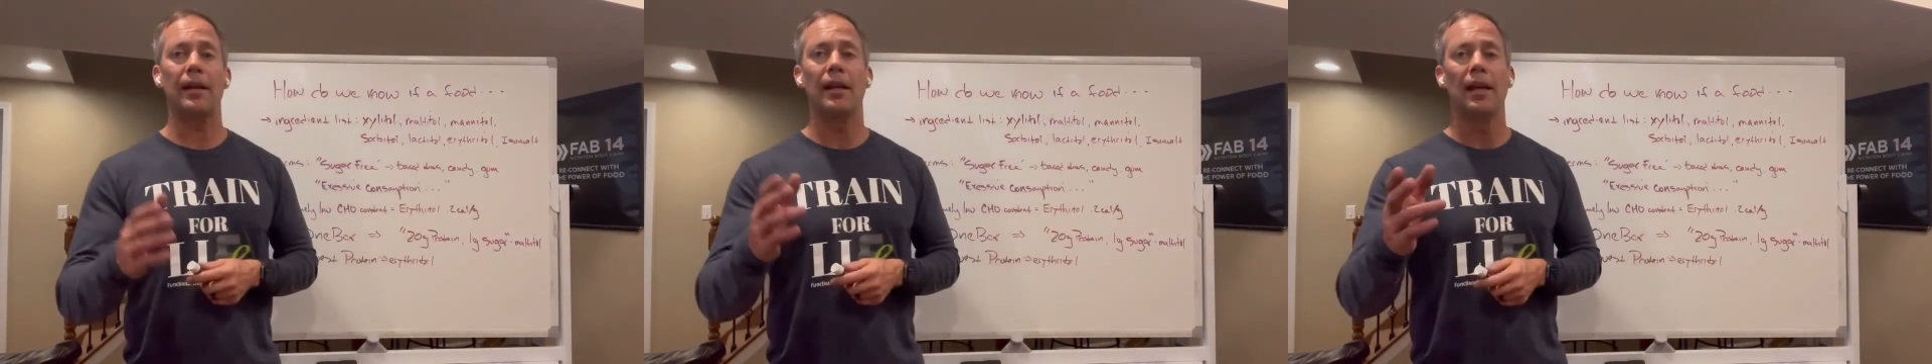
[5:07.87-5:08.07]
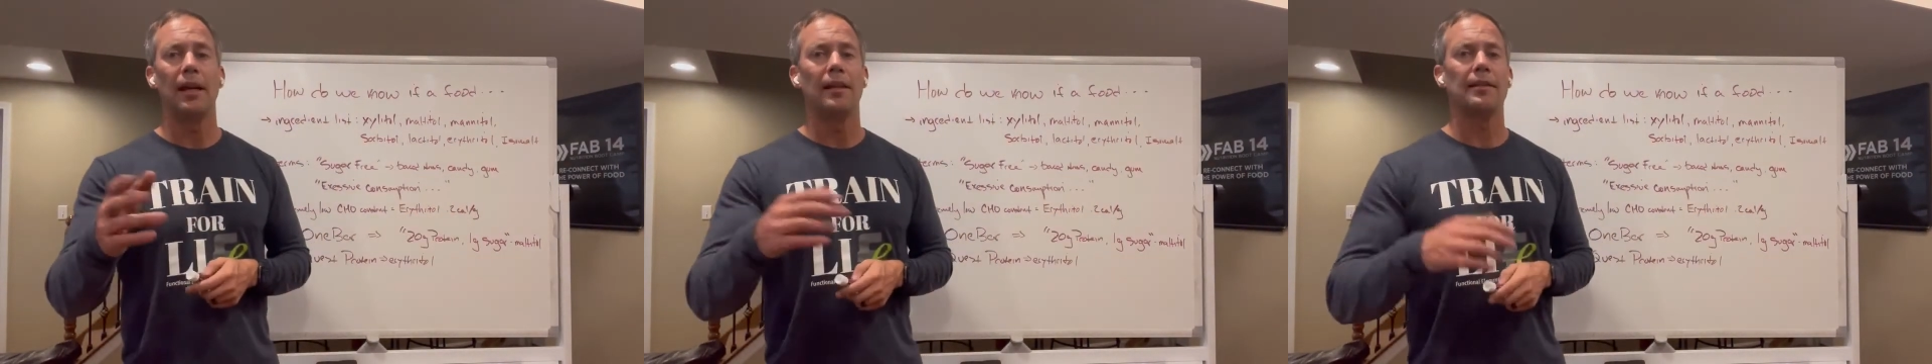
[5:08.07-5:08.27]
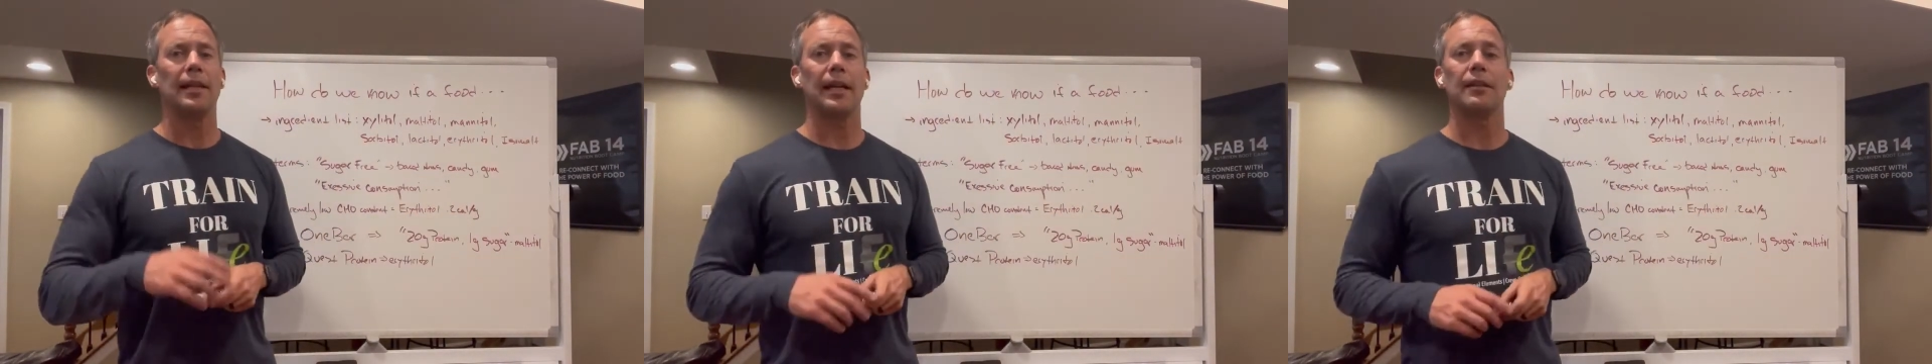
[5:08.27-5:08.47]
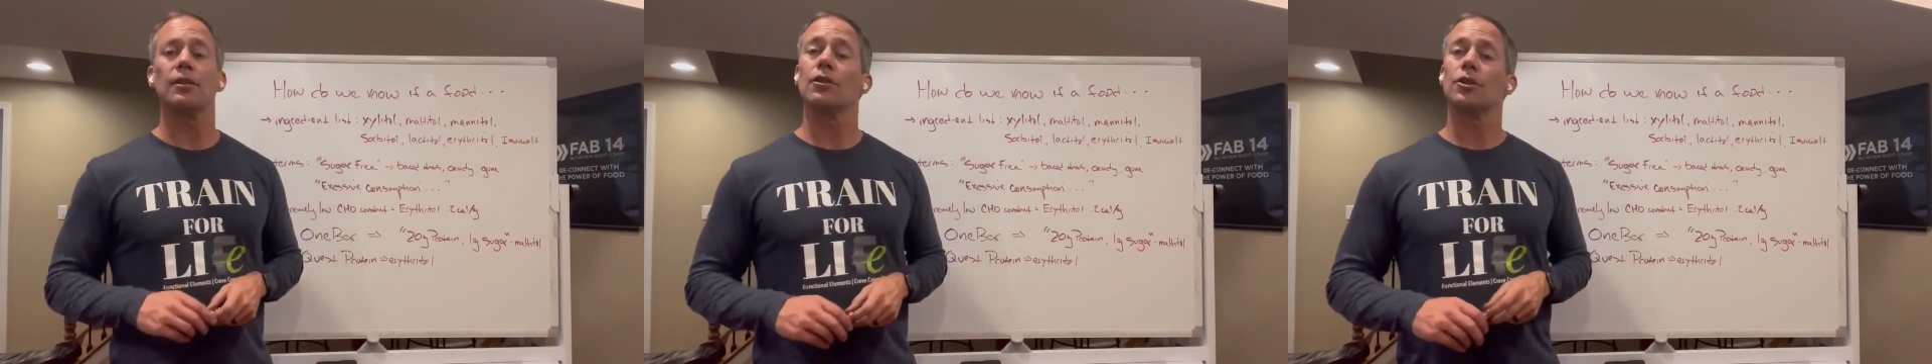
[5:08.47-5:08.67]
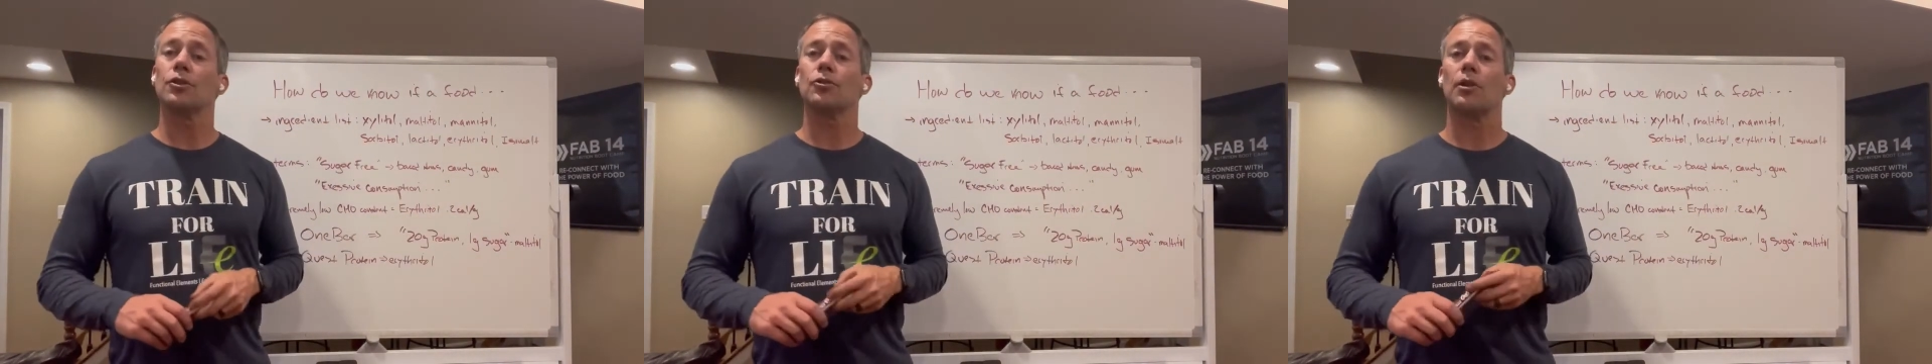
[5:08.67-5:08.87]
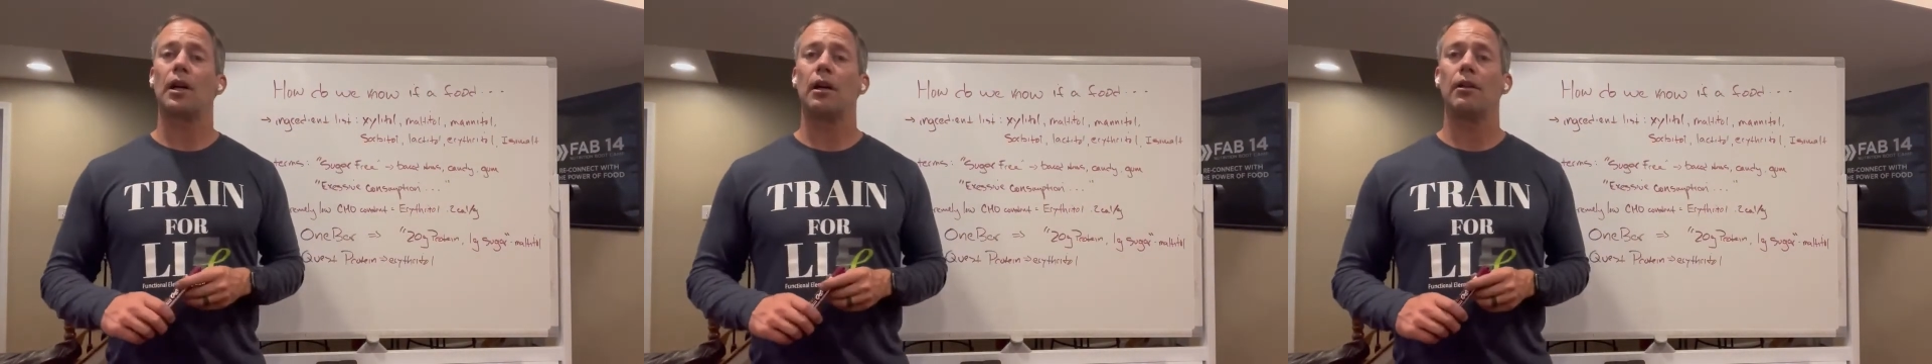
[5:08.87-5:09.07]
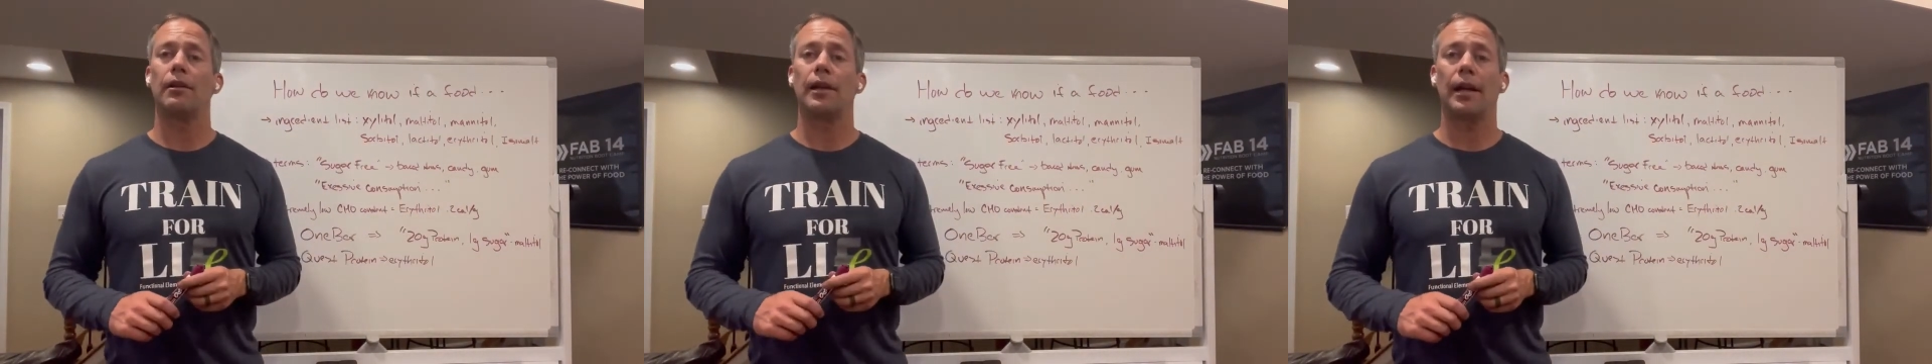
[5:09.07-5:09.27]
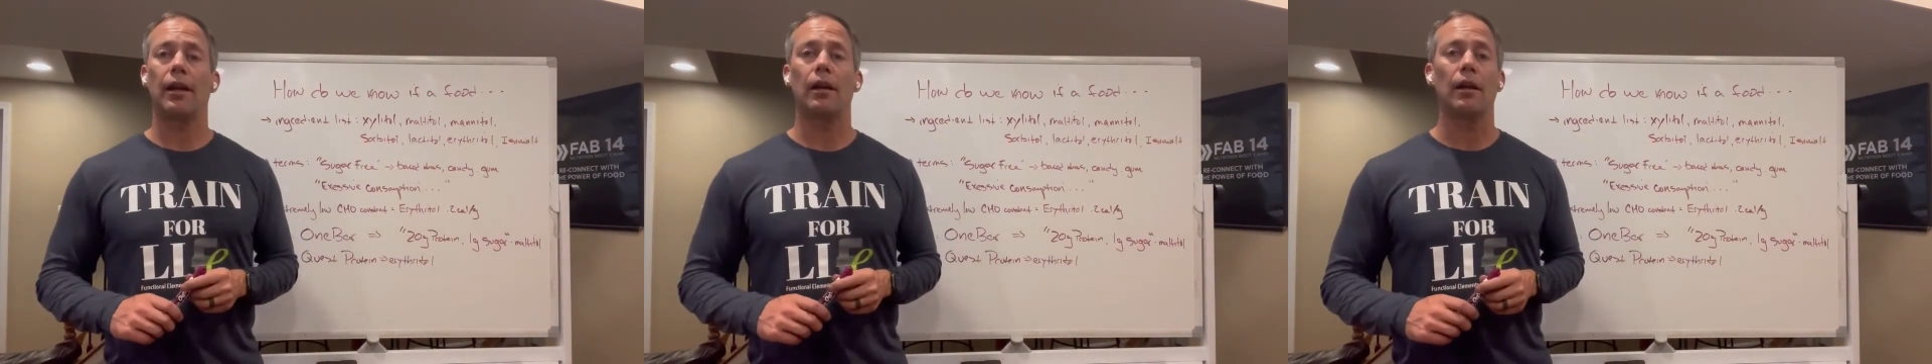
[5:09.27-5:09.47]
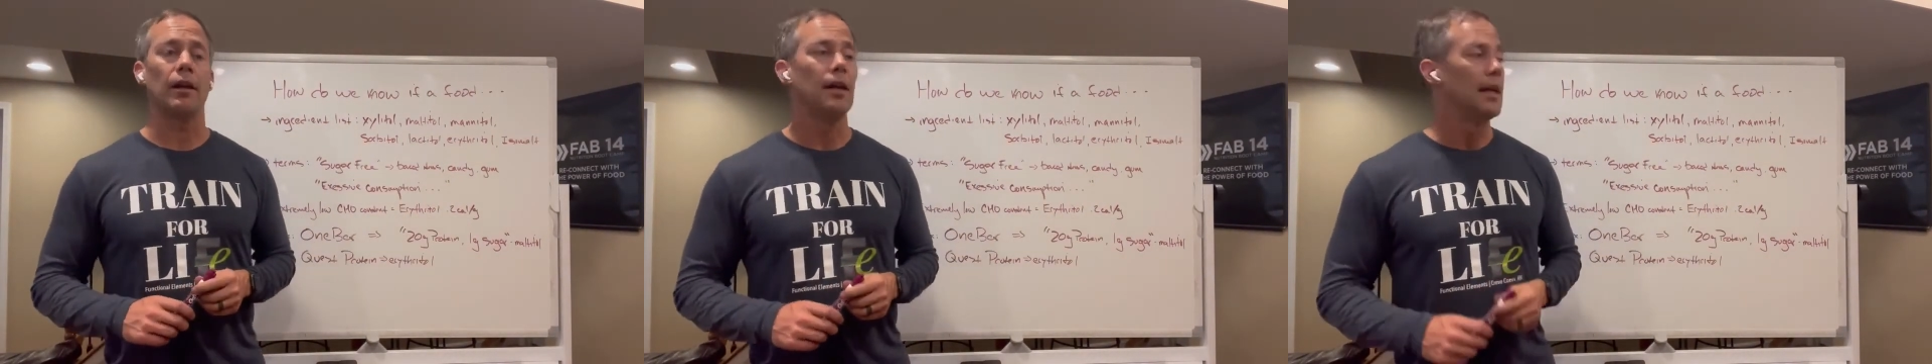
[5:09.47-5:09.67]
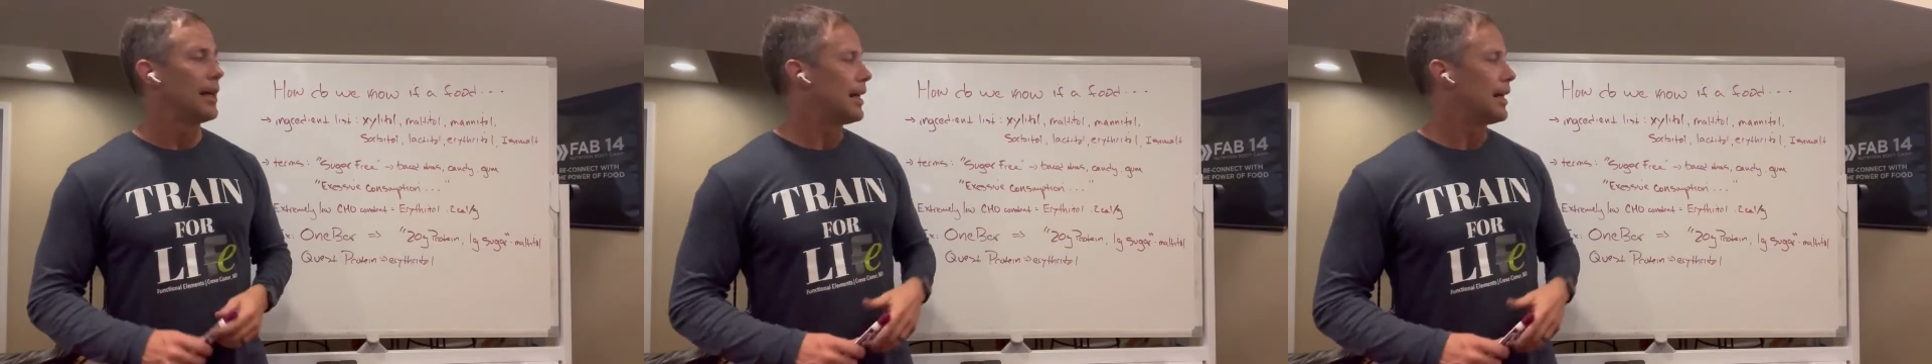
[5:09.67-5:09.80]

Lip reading: It takes a little trial and error.